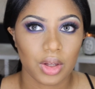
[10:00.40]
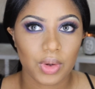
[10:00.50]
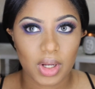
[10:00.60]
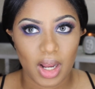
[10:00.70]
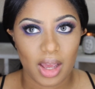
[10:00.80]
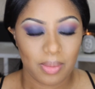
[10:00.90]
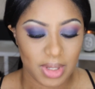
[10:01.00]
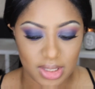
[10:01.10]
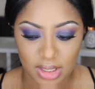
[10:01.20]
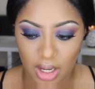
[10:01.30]
you can add
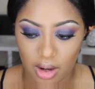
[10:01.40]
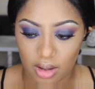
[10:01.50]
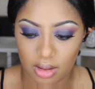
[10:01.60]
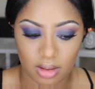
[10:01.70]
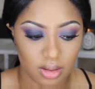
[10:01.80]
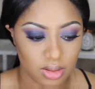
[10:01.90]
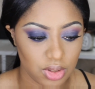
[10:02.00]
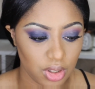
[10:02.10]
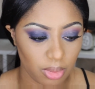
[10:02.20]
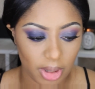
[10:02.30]
mascara
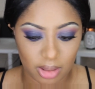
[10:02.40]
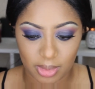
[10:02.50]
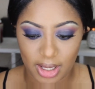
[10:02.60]
to your bottom